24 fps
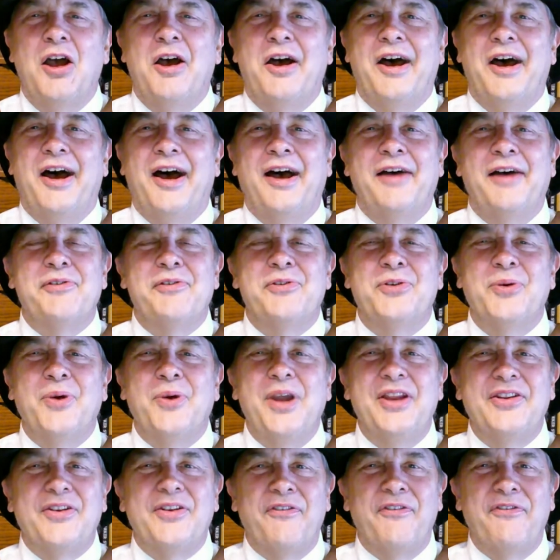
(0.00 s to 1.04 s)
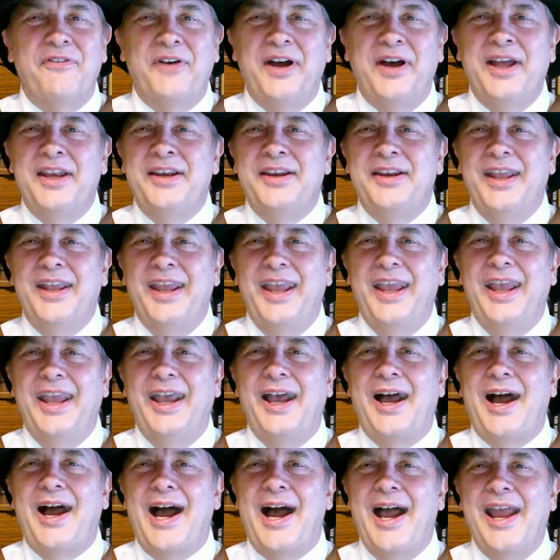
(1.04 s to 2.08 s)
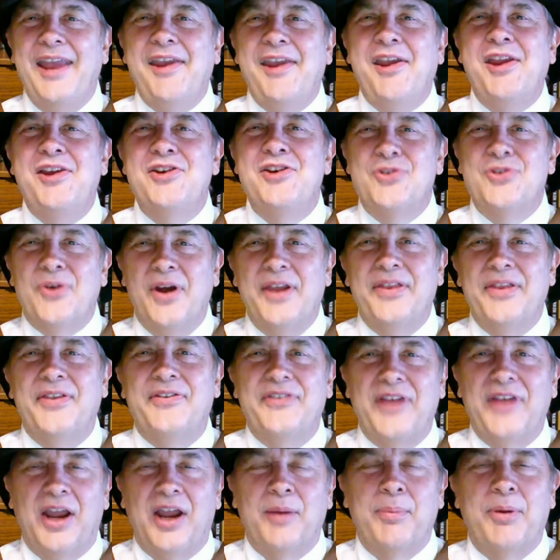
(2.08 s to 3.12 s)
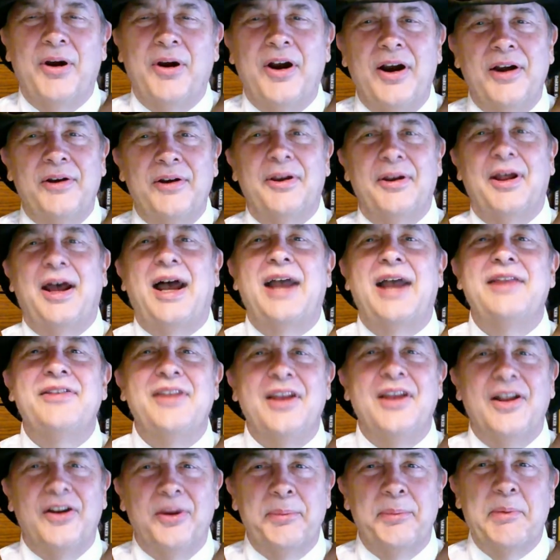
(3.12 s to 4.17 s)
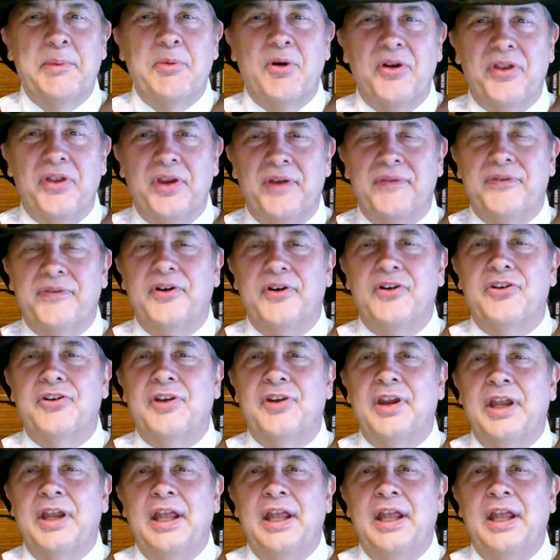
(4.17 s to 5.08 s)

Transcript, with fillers: Uh, so it's a fun. I enjoyed the second part. I think a little bit more than the first.